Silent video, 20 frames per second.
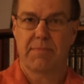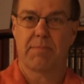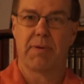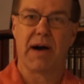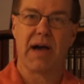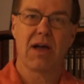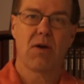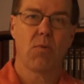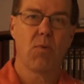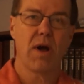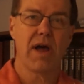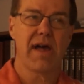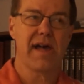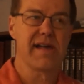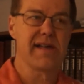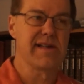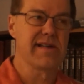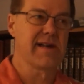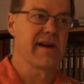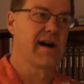by
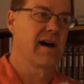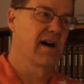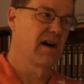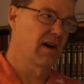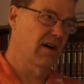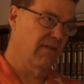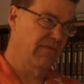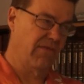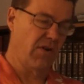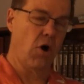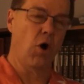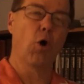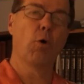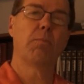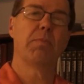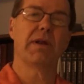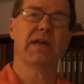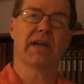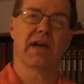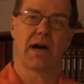way of
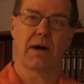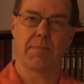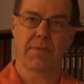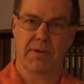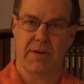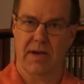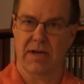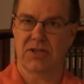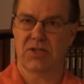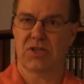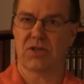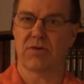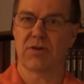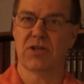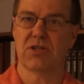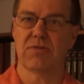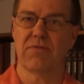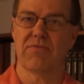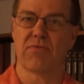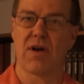opening up a
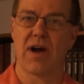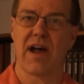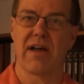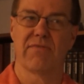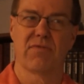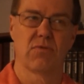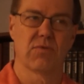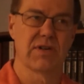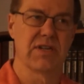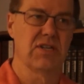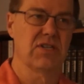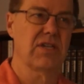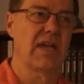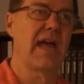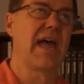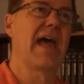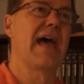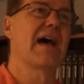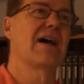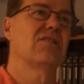series of rivalries
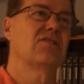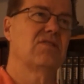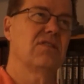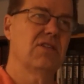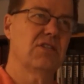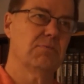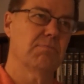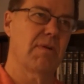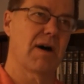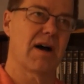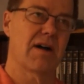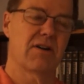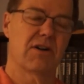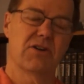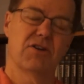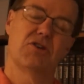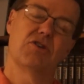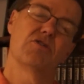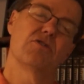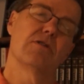as these
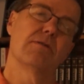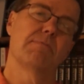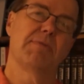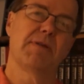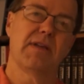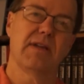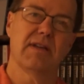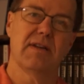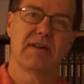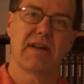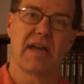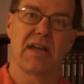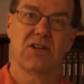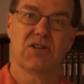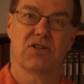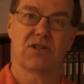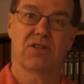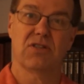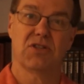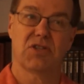modern European
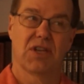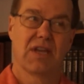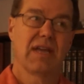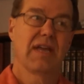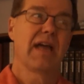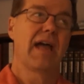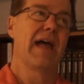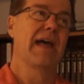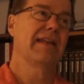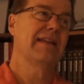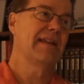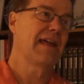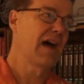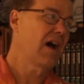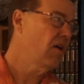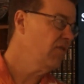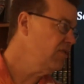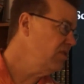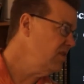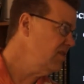nations, and
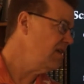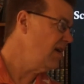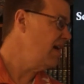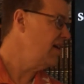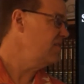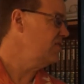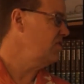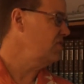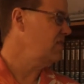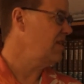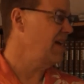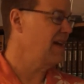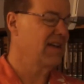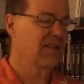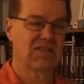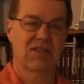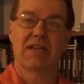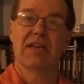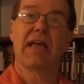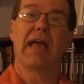now the United
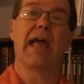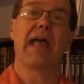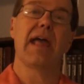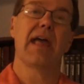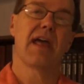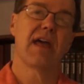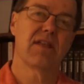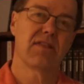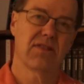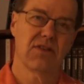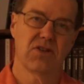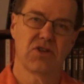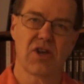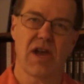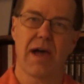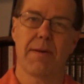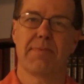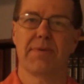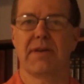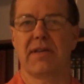States and the
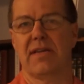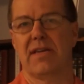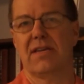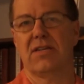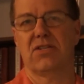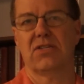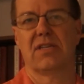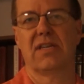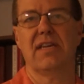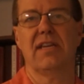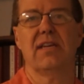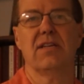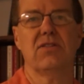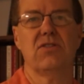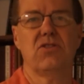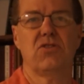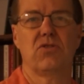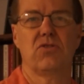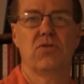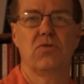Japanese, get
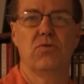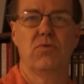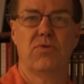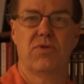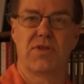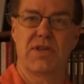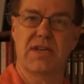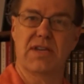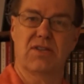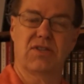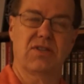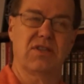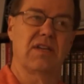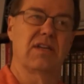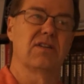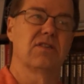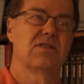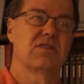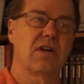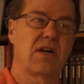into this
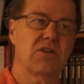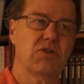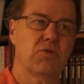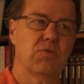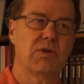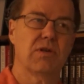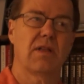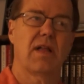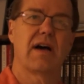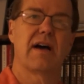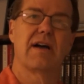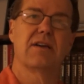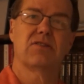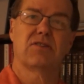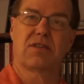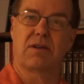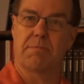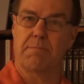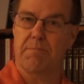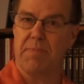
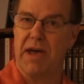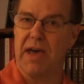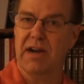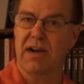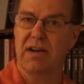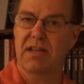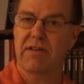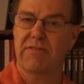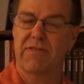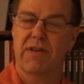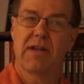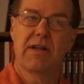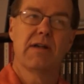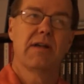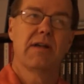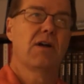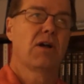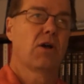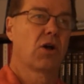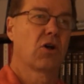industrialized, competitive,
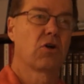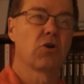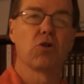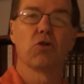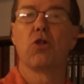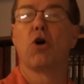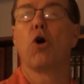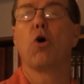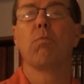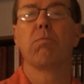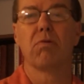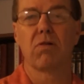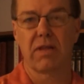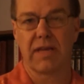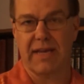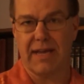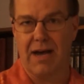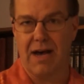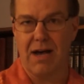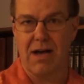global
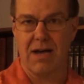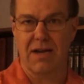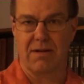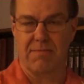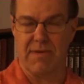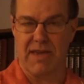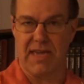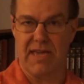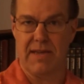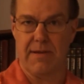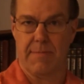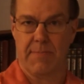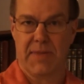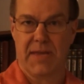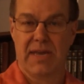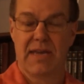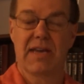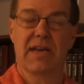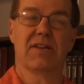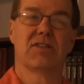economy.
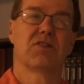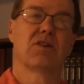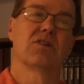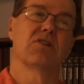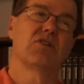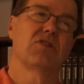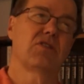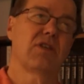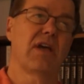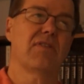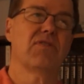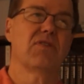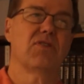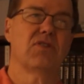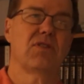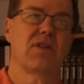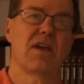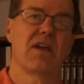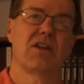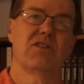It's going to set the
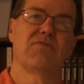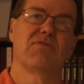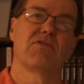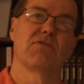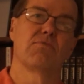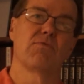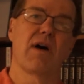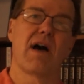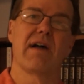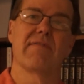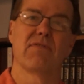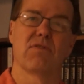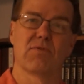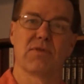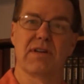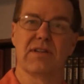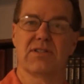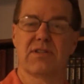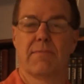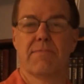stage for the
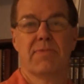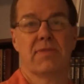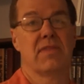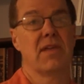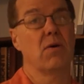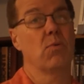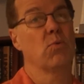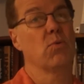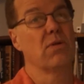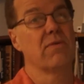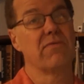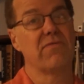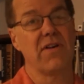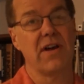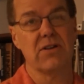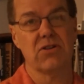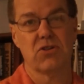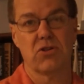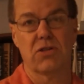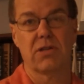rivalries that will
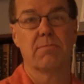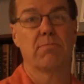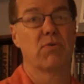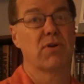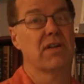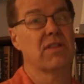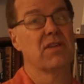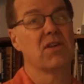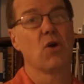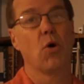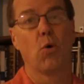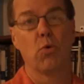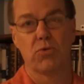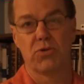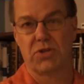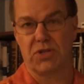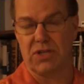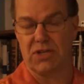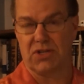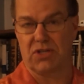eventually bring the old
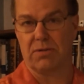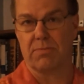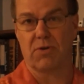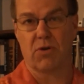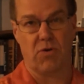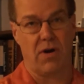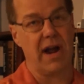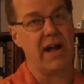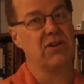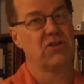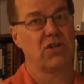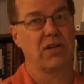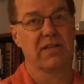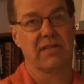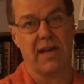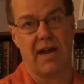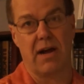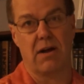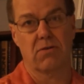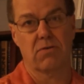system crashing
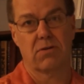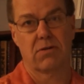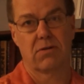down.